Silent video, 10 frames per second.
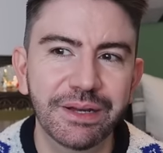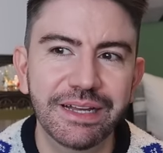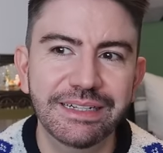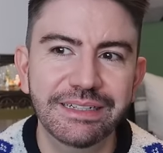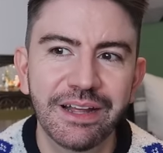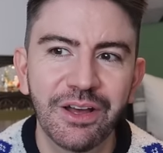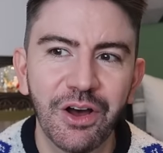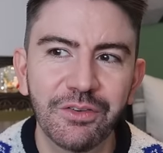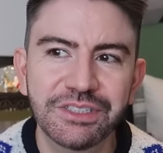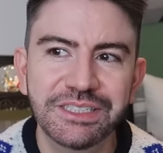but it
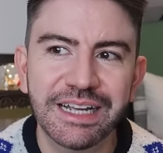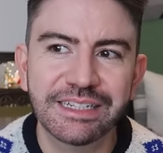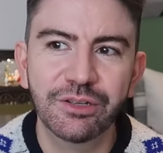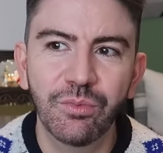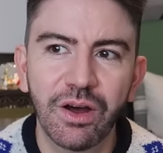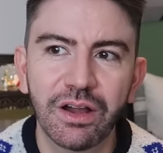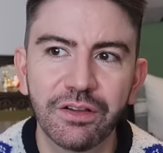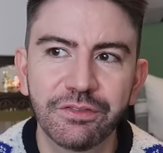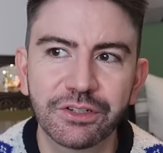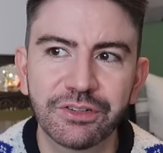obviously takes a
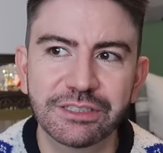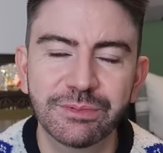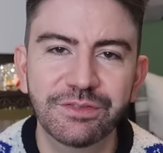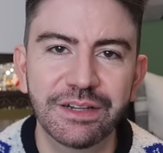while for a Christmas